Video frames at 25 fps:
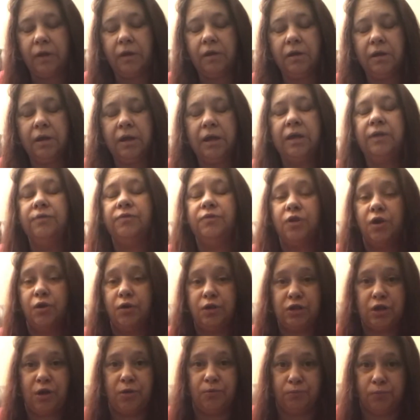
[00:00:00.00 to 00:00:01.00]
even though I
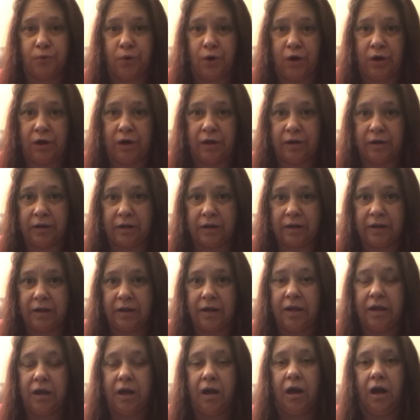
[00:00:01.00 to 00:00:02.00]
don't work,
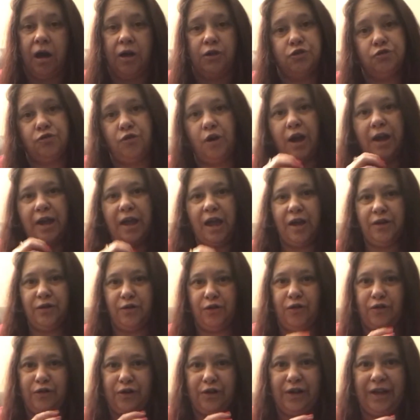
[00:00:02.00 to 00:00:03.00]
I try and
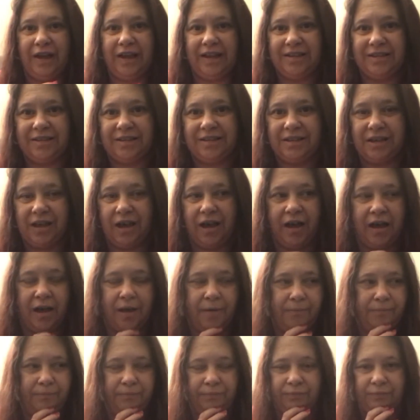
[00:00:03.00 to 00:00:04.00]
not get
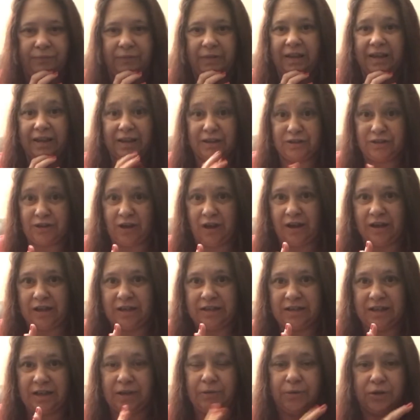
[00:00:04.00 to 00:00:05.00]

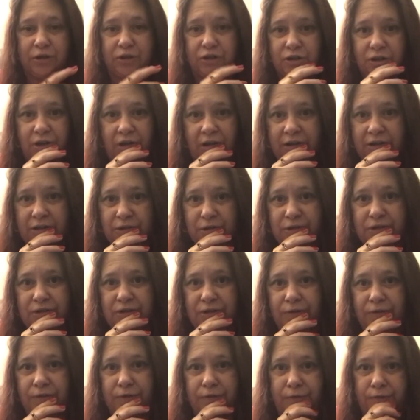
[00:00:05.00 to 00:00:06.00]
anxiety, which I do
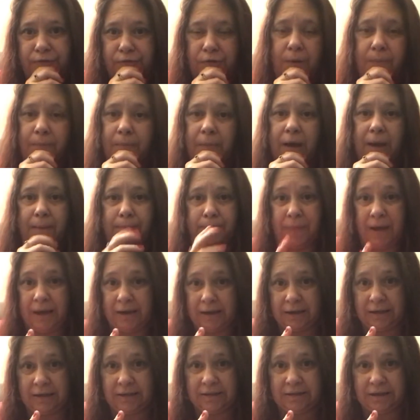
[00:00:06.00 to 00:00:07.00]
suffer from, and
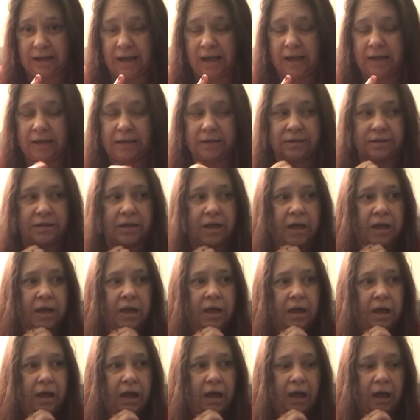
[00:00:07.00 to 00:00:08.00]
panic attacks.
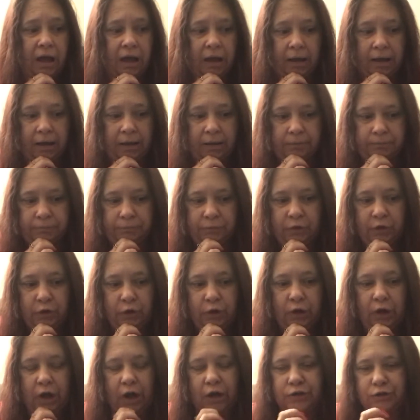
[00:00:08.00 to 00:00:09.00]

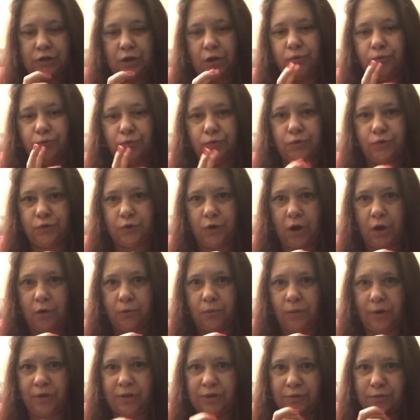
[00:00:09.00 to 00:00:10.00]
I don't know
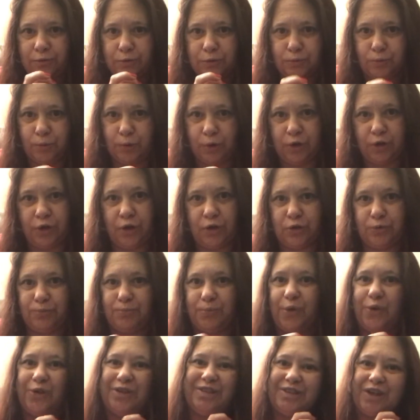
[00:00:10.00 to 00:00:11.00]
whether it was one of those
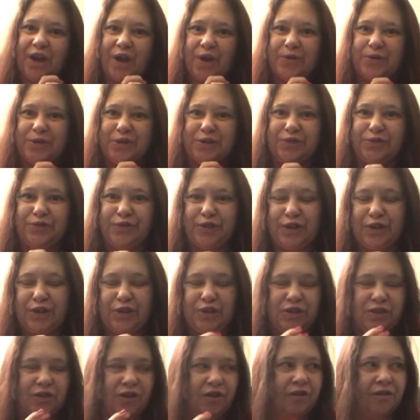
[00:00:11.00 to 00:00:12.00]
points I was
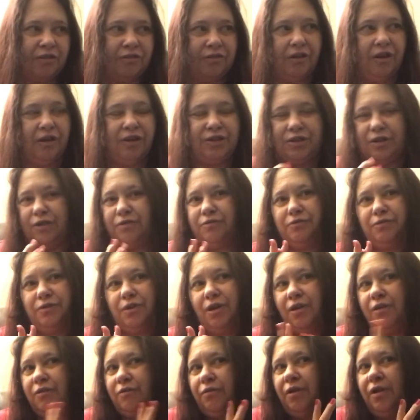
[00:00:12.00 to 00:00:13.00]
verge on, I don't
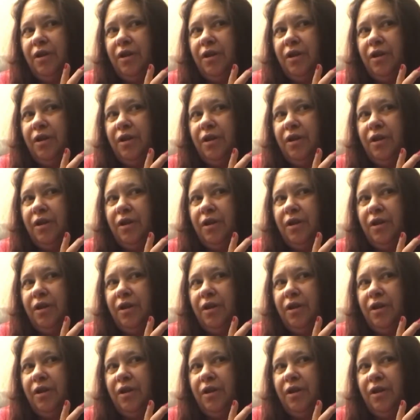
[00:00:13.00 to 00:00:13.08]
know,